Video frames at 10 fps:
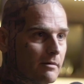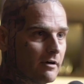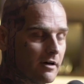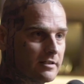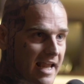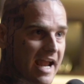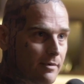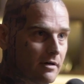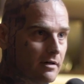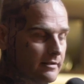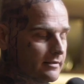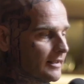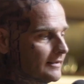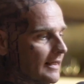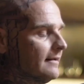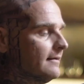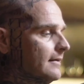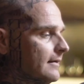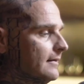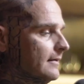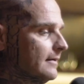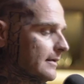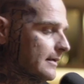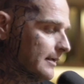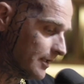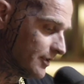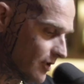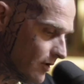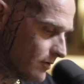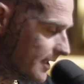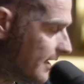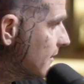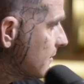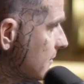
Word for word: or, or a stabber or nothing like that. Right, right, right. Like, so yeah,